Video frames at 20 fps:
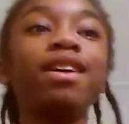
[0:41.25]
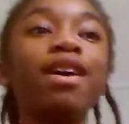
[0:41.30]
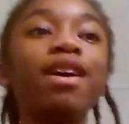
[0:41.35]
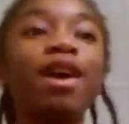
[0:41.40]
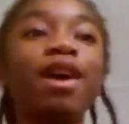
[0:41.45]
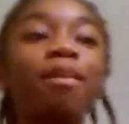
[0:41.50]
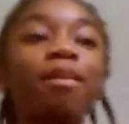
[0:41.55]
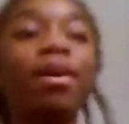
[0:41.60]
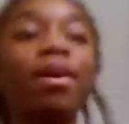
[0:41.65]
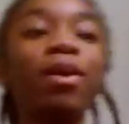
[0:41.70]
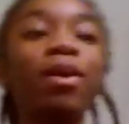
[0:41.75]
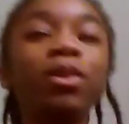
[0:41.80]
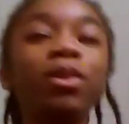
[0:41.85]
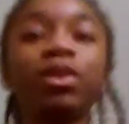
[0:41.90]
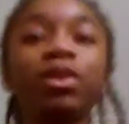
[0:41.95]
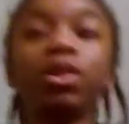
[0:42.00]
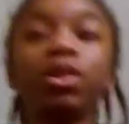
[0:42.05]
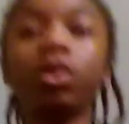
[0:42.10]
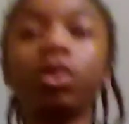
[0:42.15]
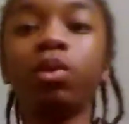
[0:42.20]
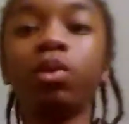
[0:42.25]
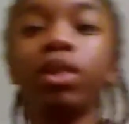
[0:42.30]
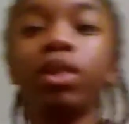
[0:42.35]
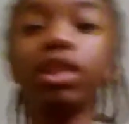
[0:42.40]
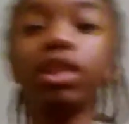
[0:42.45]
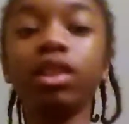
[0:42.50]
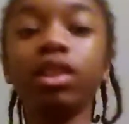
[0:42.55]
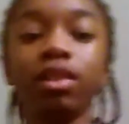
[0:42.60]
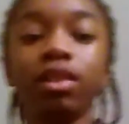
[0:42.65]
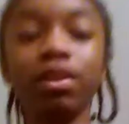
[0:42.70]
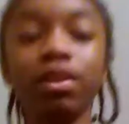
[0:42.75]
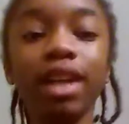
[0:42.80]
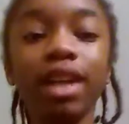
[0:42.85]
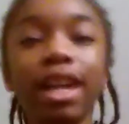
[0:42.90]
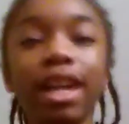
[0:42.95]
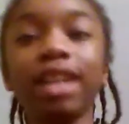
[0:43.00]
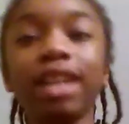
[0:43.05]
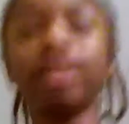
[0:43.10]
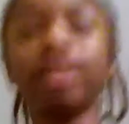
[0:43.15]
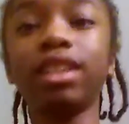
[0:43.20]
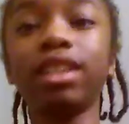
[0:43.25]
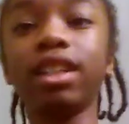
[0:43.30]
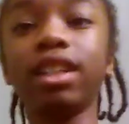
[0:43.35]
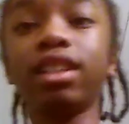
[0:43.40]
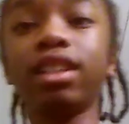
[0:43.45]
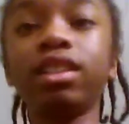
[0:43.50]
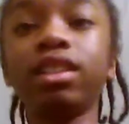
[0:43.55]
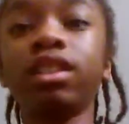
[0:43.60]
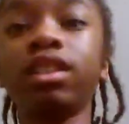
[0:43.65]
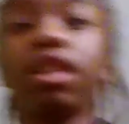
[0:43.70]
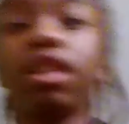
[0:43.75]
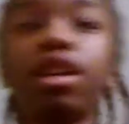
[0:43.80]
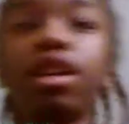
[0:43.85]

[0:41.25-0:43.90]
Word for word: at my old school we we had tests